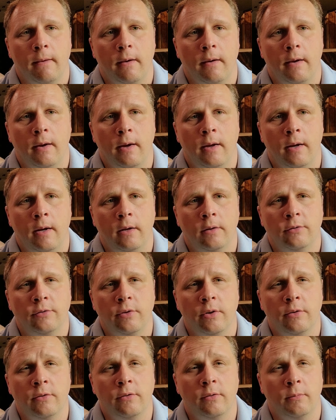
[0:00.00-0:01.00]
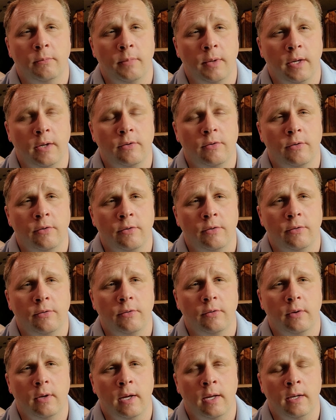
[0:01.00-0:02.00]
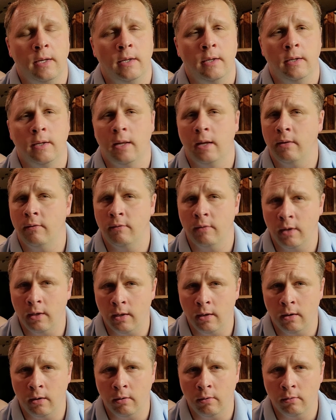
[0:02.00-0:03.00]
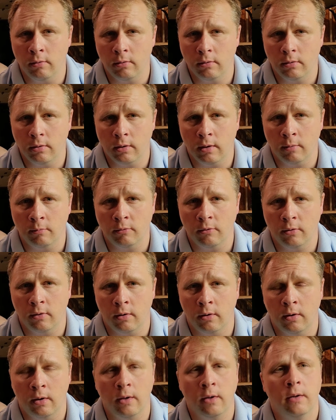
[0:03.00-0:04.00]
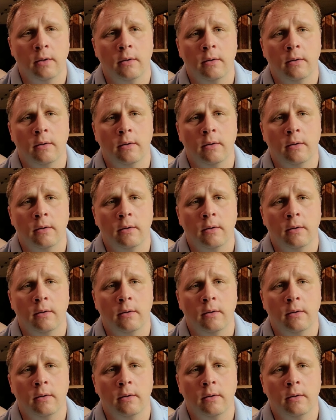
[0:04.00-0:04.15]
And I'll show you some pictures. I didn't take video, I'm sorry.